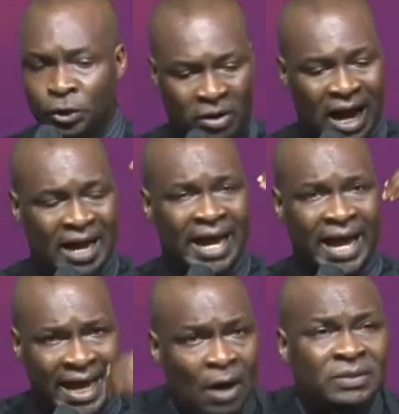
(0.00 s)
You can
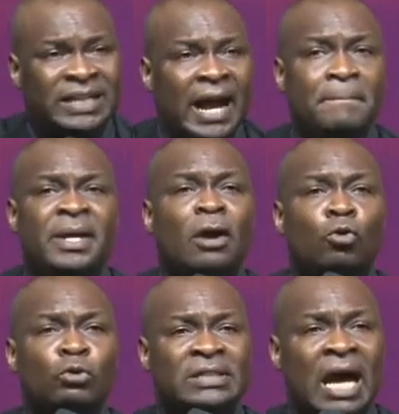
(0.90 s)
encounter a
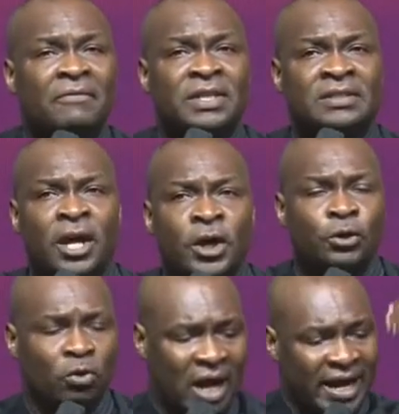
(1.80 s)
miracle
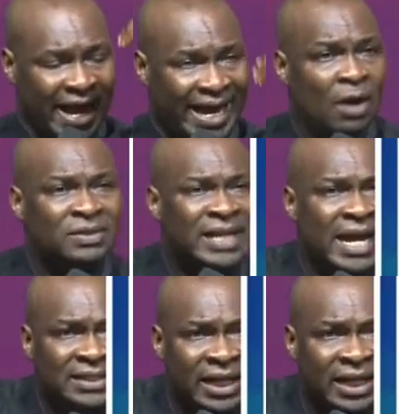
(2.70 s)
service. You can encounter a